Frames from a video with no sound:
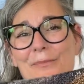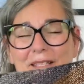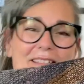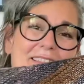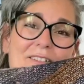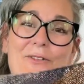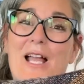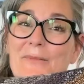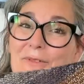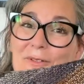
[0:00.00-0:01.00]
because
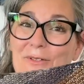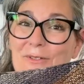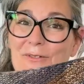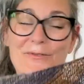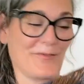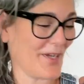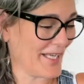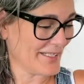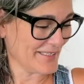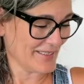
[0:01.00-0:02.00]
stripes are just
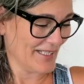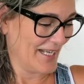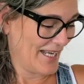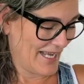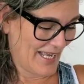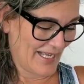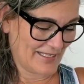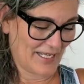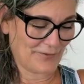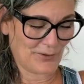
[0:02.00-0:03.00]
fun. And
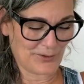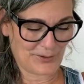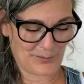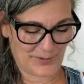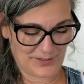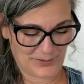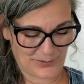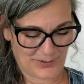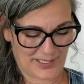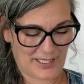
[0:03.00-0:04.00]
I've also been talking